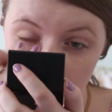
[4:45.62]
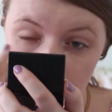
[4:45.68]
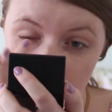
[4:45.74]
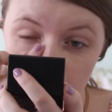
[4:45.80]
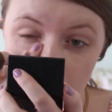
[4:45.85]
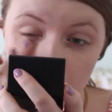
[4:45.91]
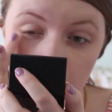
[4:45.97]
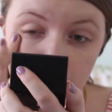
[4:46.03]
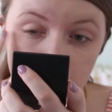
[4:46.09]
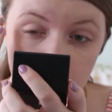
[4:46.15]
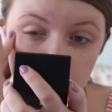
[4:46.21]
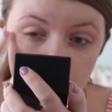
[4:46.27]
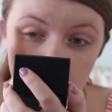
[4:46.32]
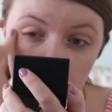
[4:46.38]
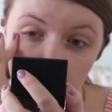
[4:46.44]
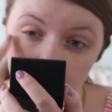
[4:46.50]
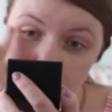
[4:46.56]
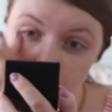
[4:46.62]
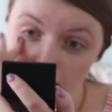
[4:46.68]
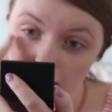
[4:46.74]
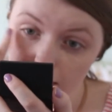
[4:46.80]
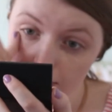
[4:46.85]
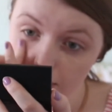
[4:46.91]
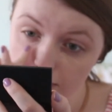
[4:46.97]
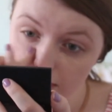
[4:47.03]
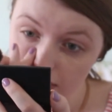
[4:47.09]
But that's the tap
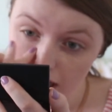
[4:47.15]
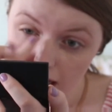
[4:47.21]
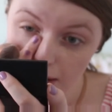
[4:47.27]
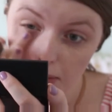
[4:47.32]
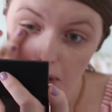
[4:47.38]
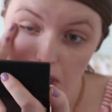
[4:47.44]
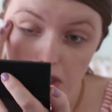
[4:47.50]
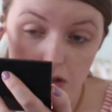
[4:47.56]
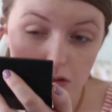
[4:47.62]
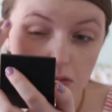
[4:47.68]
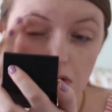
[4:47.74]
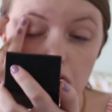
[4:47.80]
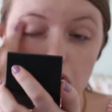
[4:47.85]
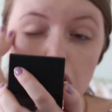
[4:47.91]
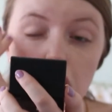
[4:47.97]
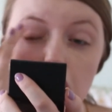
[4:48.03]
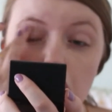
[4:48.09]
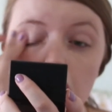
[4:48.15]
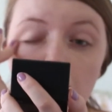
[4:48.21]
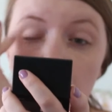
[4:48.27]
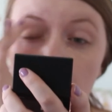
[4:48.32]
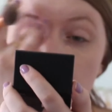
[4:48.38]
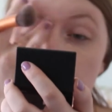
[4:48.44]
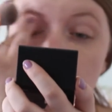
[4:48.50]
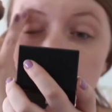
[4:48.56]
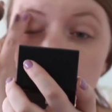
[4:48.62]
of time I do not
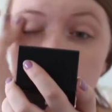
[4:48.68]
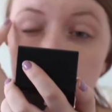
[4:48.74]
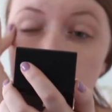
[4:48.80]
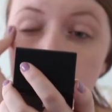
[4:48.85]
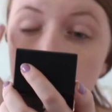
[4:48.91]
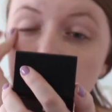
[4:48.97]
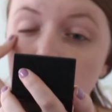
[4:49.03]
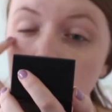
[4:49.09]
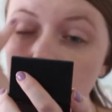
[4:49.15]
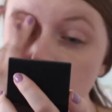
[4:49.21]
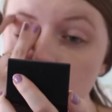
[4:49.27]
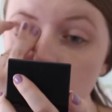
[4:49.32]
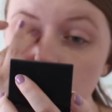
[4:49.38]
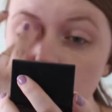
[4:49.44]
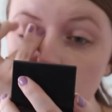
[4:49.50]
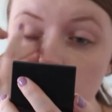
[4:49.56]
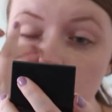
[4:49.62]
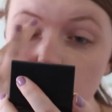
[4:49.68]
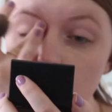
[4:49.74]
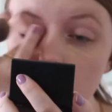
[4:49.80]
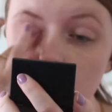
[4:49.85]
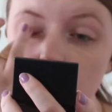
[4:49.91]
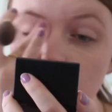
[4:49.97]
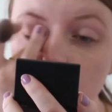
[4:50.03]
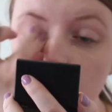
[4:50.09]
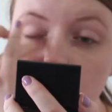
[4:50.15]
have. Okay.
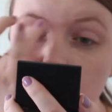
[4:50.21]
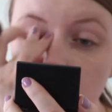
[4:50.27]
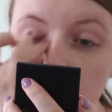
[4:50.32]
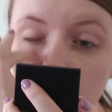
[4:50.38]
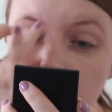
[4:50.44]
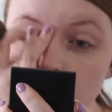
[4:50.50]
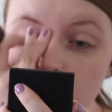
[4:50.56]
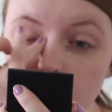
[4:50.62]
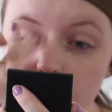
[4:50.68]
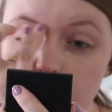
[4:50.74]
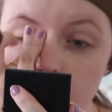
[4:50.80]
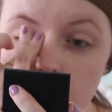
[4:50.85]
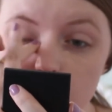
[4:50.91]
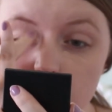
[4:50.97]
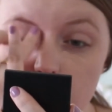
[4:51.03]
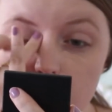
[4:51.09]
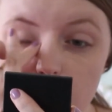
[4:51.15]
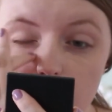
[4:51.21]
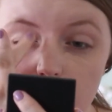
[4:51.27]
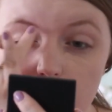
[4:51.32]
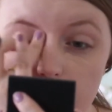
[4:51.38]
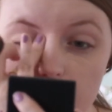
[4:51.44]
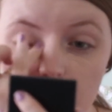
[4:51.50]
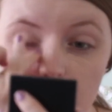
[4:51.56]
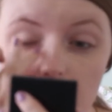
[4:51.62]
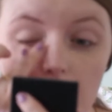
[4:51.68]
Guess you're supposed to rub it
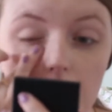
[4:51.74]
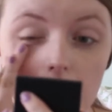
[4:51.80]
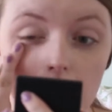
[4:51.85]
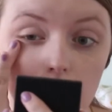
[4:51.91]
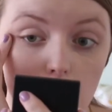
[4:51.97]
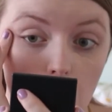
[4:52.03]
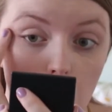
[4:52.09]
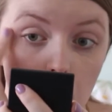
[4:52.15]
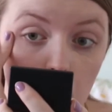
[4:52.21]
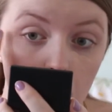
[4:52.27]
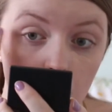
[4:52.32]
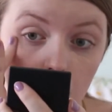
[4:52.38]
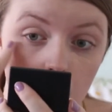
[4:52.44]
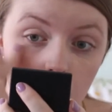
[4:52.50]
around the eye as well.